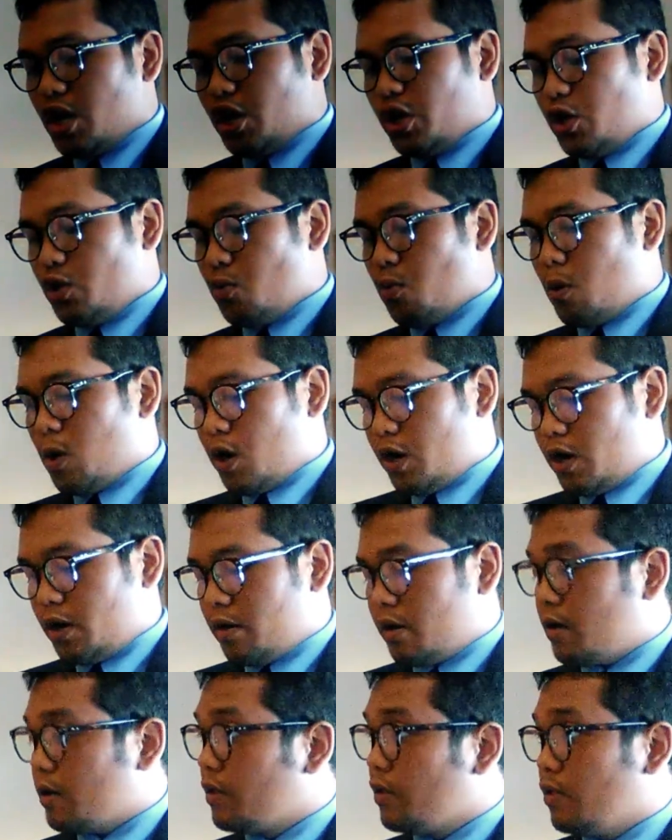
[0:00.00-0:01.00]
You
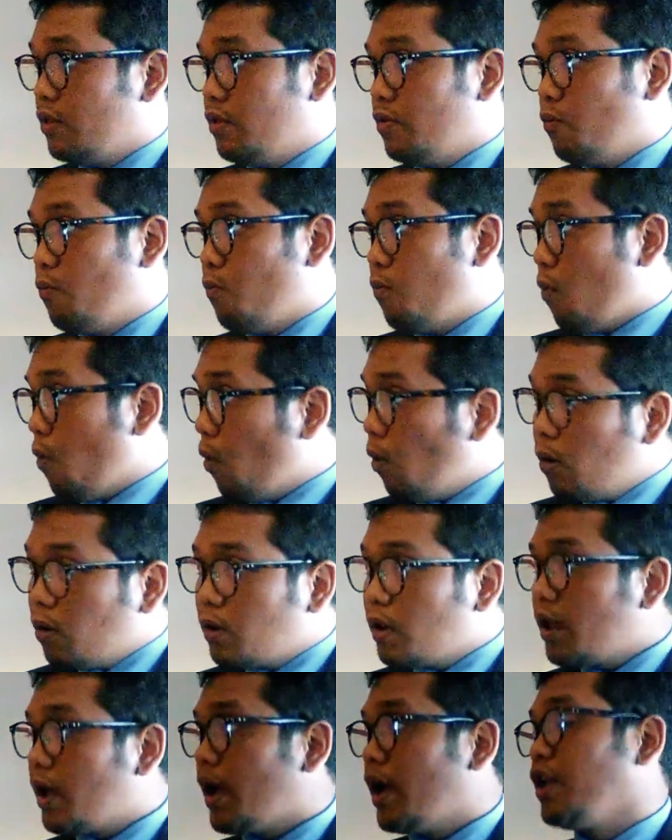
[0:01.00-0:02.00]
are the
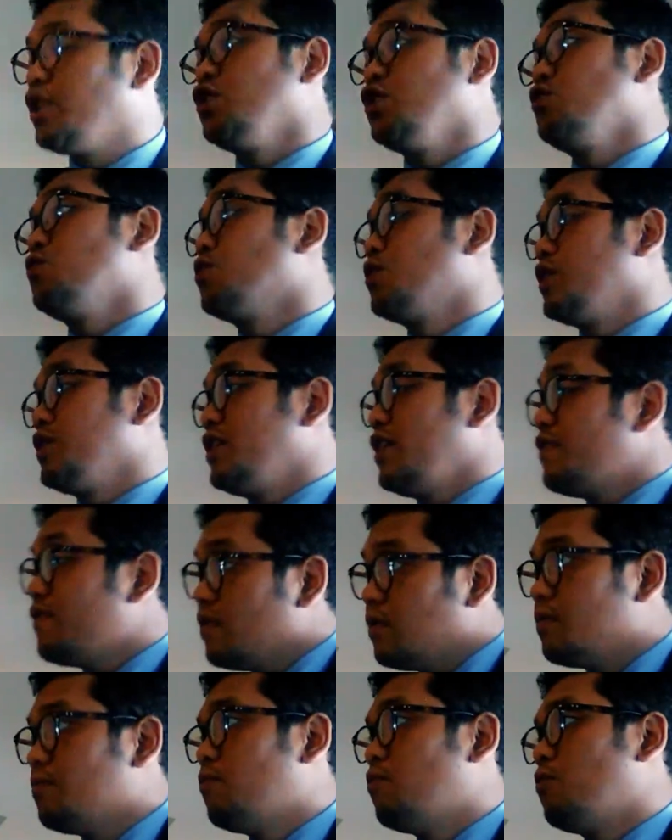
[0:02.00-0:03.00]
wall and you are
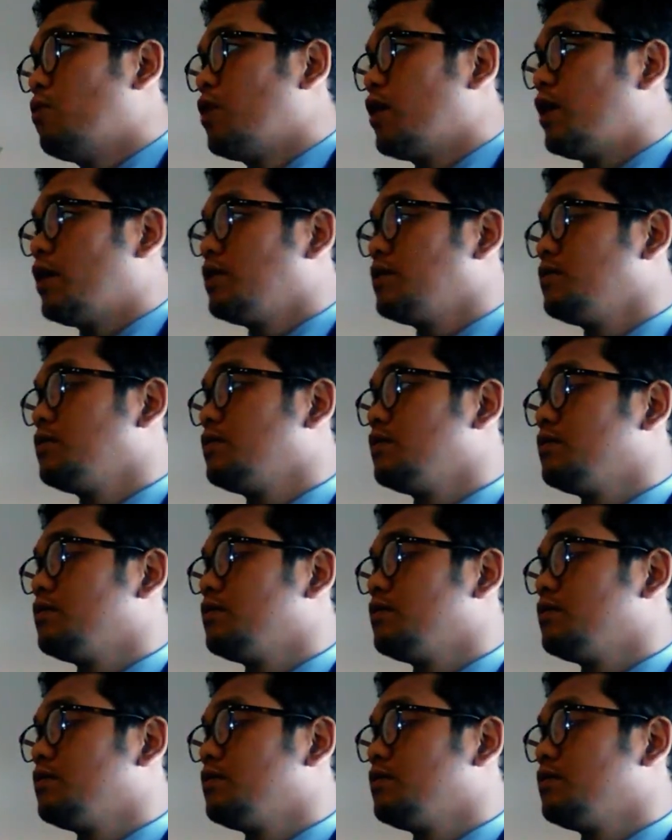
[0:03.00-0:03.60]
giving more.